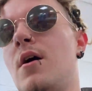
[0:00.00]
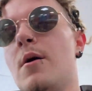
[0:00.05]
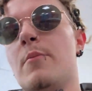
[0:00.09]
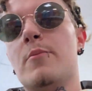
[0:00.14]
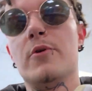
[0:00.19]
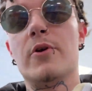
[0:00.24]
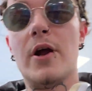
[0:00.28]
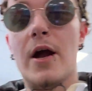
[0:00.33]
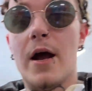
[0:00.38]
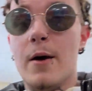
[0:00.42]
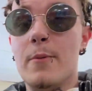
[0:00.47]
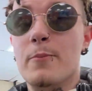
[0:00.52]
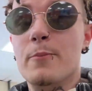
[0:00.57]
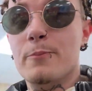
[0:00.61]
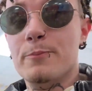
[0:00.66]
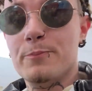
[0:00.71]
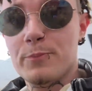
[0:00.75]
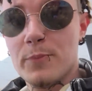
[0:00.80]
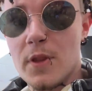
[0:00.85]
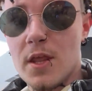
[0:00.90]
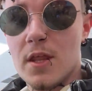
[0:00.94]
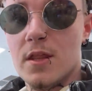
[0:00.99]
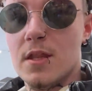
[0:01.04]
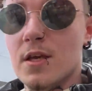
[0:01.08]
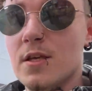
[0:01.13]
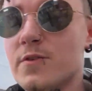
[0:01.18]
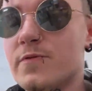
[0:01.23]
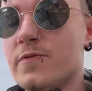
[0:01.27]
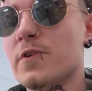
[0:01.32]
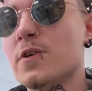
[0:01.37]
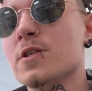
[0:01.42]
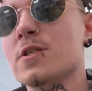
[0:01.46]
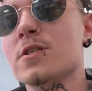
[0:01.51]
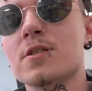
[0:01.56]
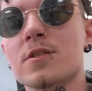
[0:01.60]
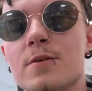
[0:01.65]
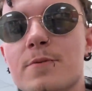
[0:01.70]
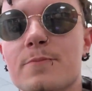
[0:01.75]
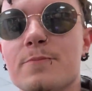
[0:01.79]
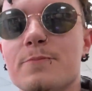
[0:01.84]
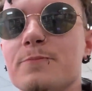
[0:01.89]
I'm gonna grab these first.